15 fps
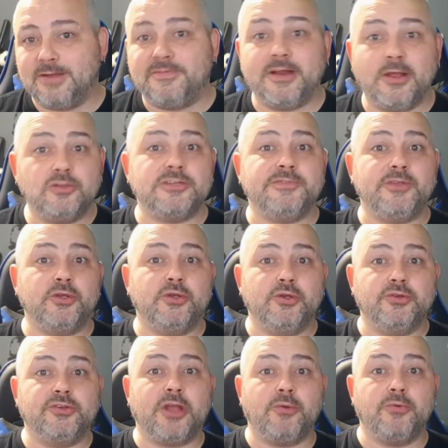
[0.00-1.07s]
Now, for those of you
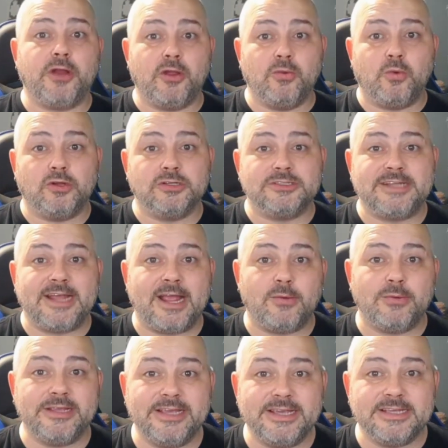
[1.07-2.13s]
who don't know what
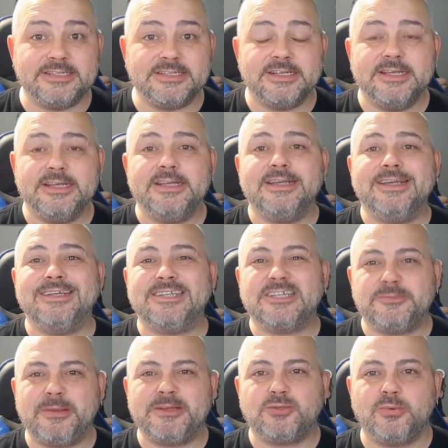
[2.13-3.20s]
TOWIE is, it's a
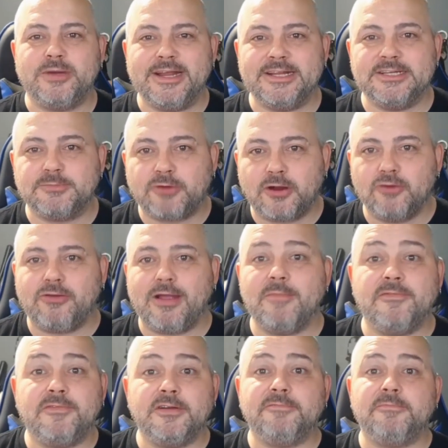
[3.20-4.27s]
special needs
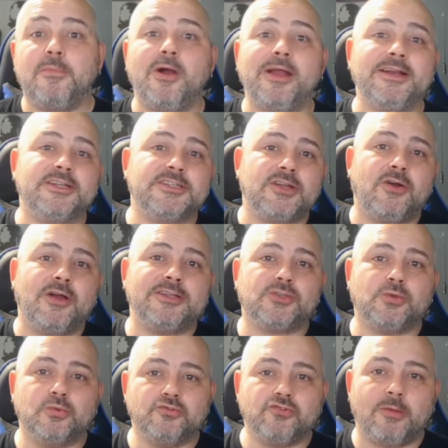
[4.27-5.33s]
programme full of mindless high
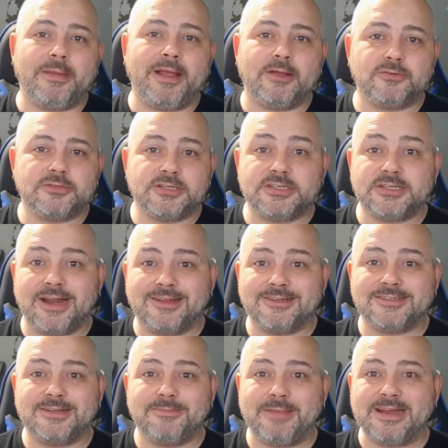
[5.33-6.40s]
school dropouts,
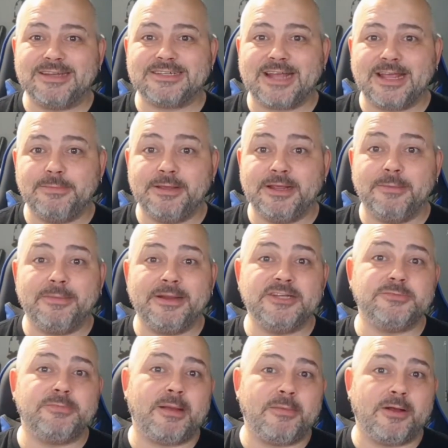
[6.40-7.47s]
sluts, manscaping,
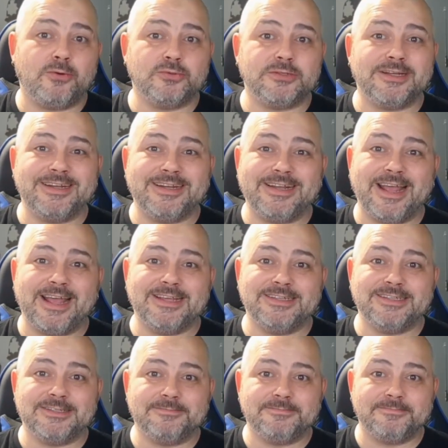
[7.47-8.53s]
bleach bumholes and
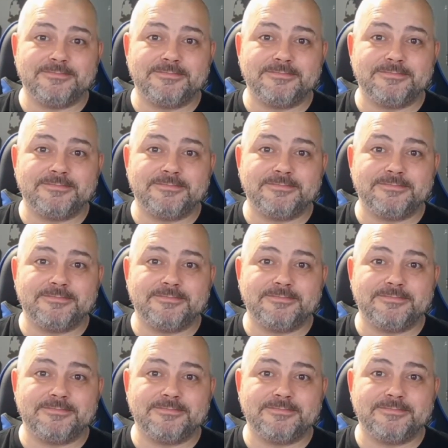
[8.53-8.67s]
gays.